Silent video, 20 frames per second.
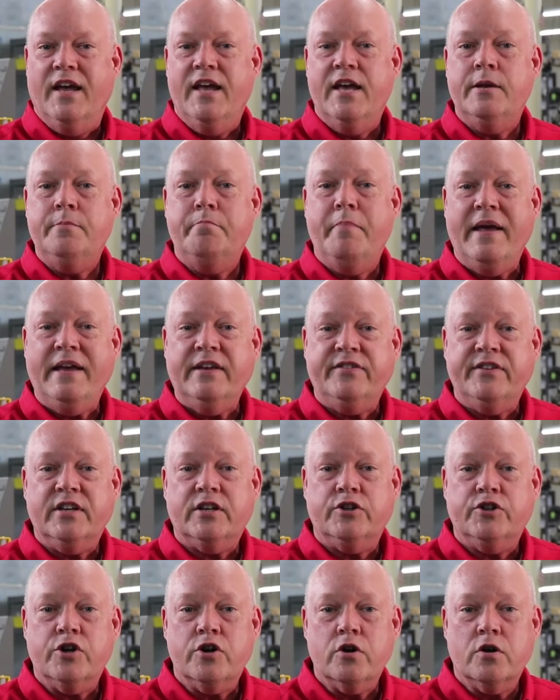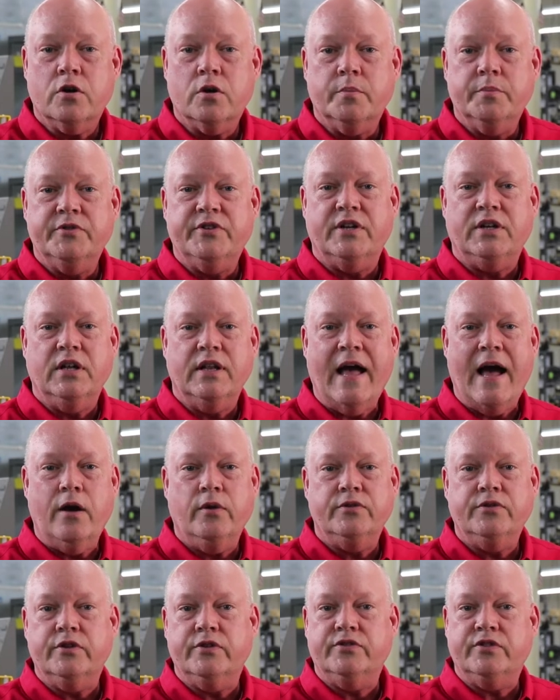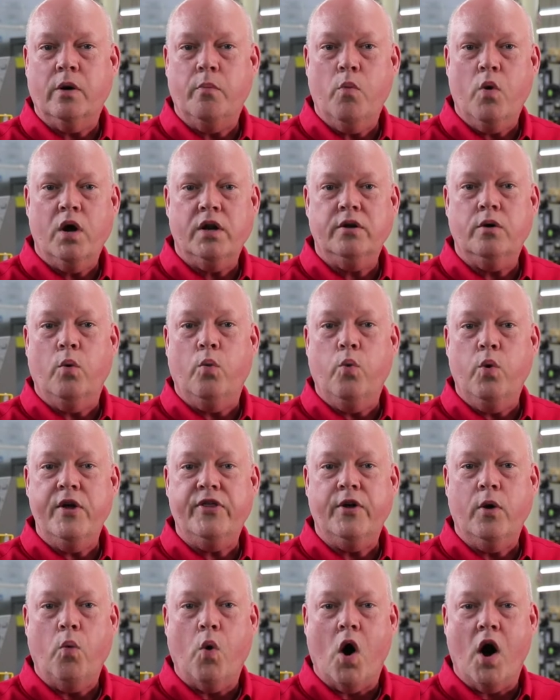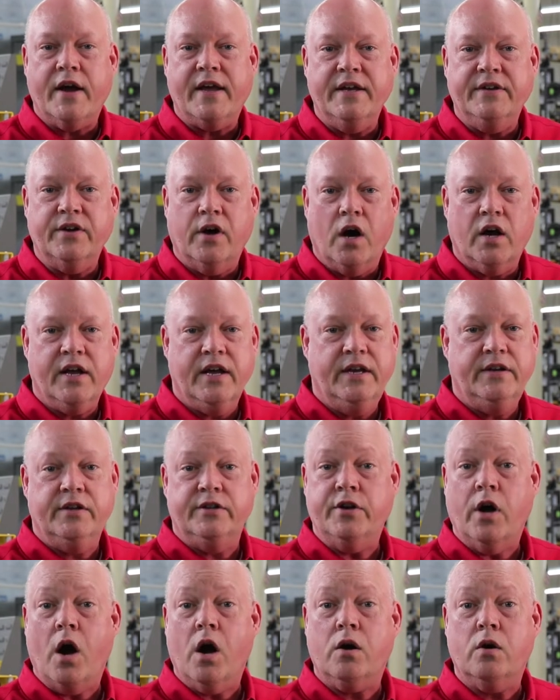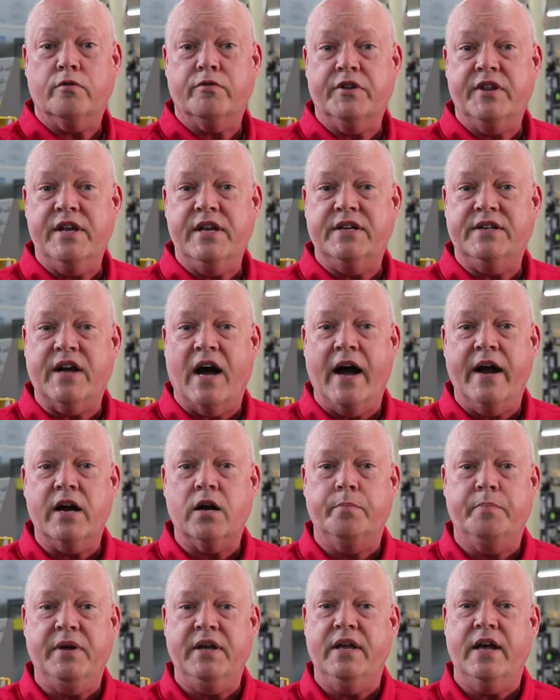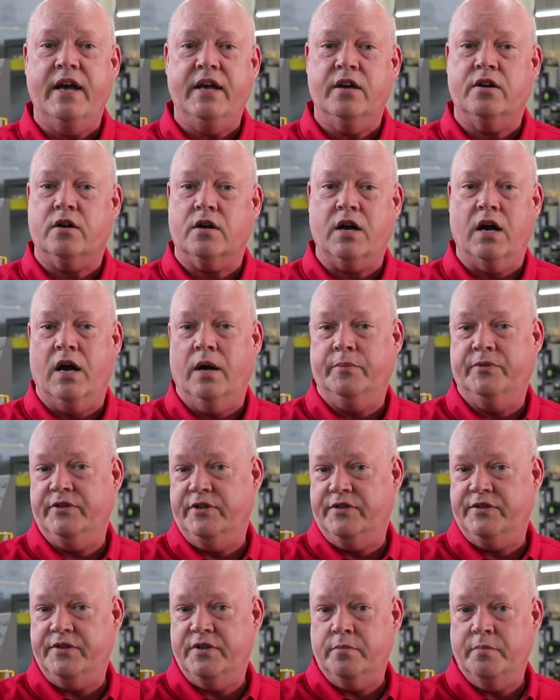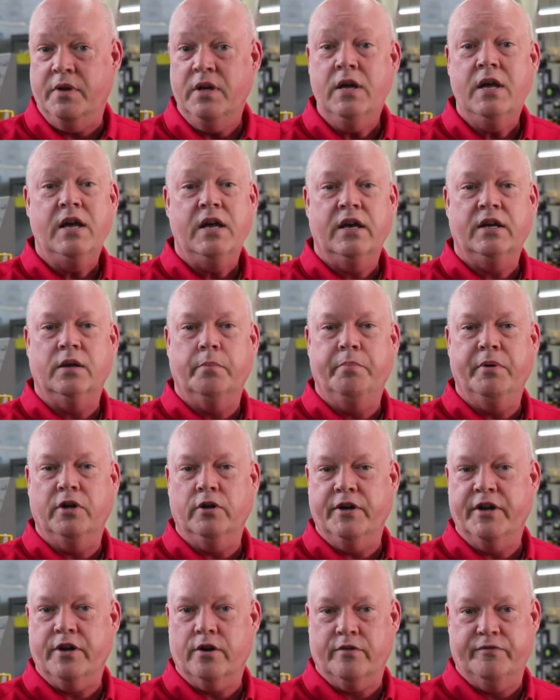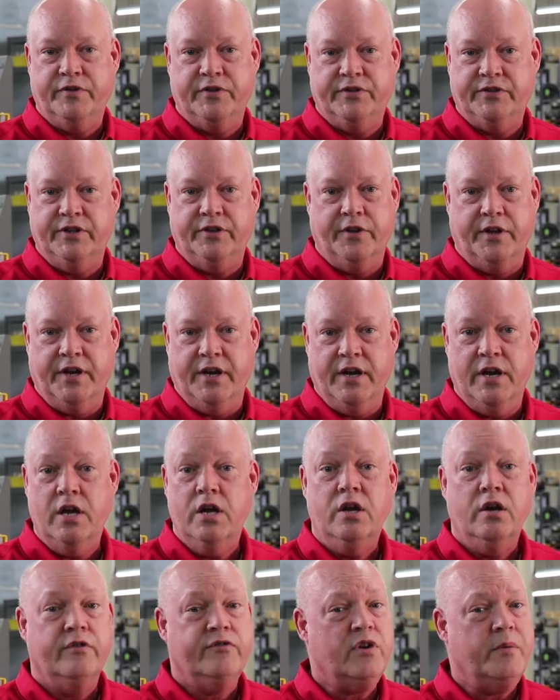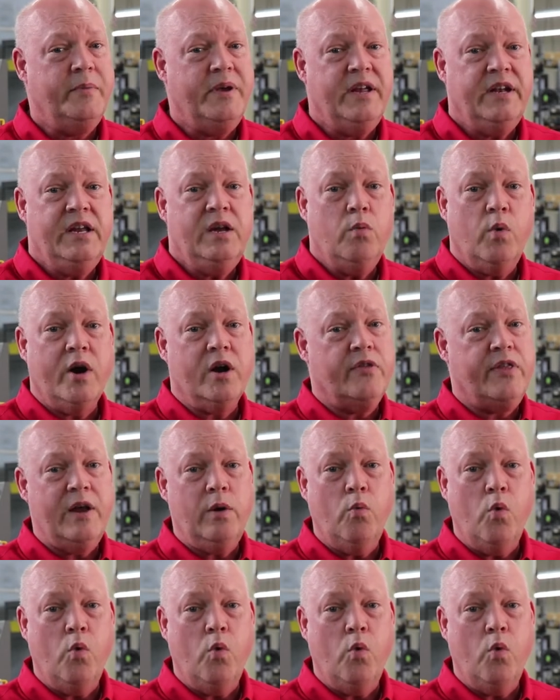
In basic terms, it allows someone with a walkie-talkie to talk over the entire PA intercom system in a building or facility from anywhere they